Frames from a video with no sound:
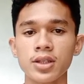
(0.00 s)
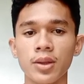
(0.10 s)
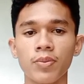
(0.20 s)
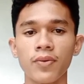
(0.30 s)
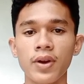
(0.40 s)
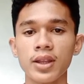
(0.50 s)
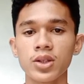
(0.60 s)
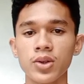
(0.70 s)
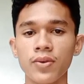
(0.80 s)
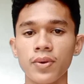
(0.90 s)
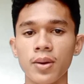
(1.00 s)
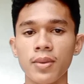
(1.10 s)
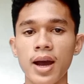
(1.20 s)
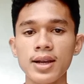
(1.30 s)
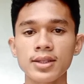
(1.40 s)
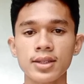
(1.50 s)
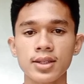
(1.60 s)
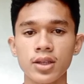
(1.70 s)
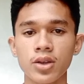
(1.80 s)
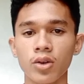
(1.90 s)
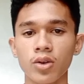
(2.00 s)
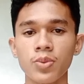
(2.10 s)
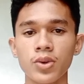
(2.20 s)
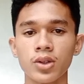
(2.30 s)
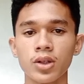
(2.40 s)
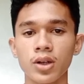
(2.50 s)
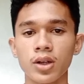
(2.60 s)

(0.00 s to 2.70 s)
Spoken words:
prevents you from accessing your computer